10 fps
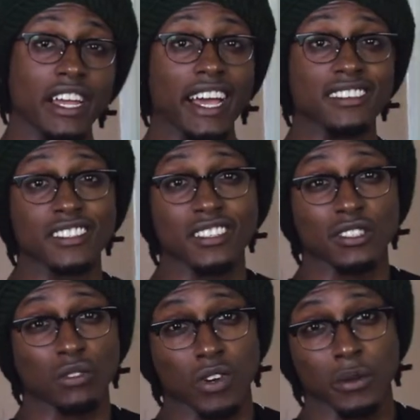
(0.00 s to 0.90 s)
Right guys, this
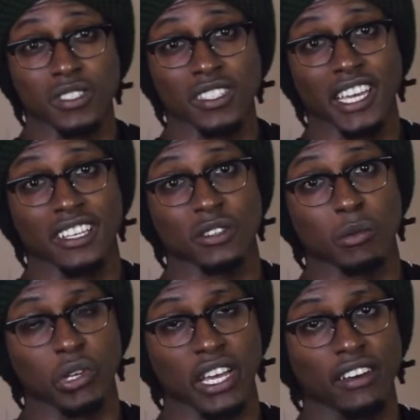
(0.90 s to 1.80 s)
is the Road to
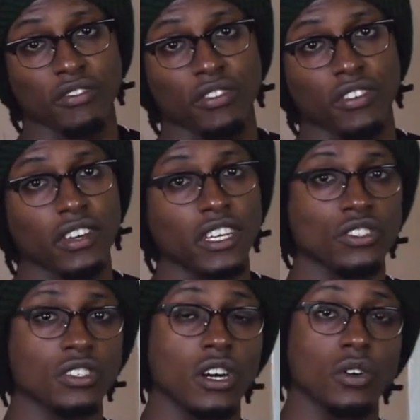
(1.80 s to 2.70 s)
TSOBF.
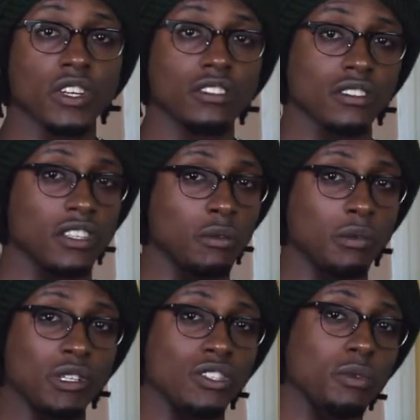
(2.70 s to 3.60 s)
As you know, recently
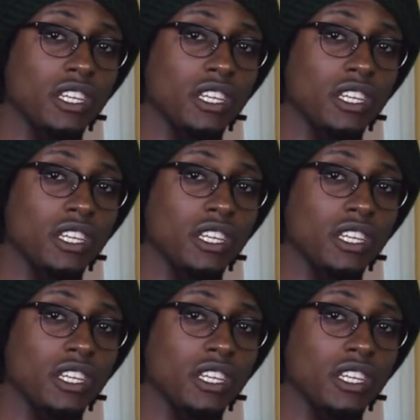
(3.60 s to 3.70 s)
we've been